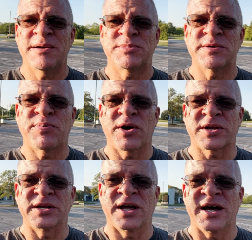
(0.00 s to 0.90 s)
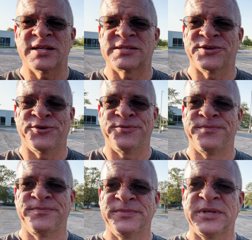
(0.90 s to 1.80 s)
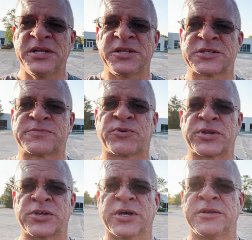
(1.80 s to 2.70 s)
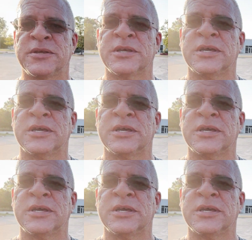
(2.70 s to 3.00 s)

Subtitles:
empty parking lot, so it looks pretty good.